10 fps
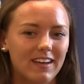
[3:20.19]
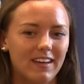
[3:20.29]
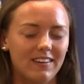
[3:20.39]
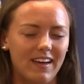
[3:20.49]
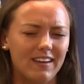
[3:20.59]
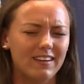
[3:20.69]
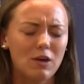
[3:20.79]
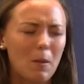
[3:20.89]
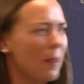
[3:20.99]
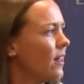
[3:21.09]
And, like,
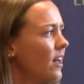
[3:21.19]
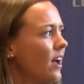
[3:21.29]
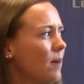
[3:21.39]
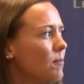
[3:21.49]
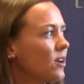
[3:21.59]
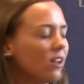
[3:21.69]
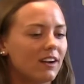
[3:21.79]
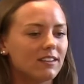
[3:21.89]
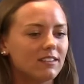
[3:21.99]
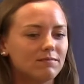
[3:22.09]
I mean, a
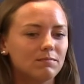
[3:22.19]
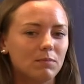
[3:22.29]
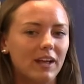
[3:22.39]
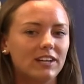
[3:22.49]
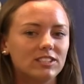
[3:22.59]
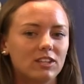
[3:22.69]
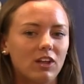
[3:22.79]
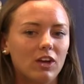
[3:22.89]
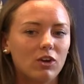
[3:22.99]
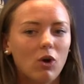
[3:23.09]
lot of players, they're
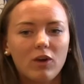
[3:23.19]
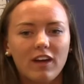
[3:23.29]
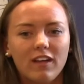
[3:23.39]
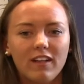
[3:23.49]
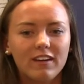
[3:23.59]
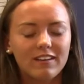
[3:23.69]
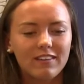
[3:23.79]
like, okay, like,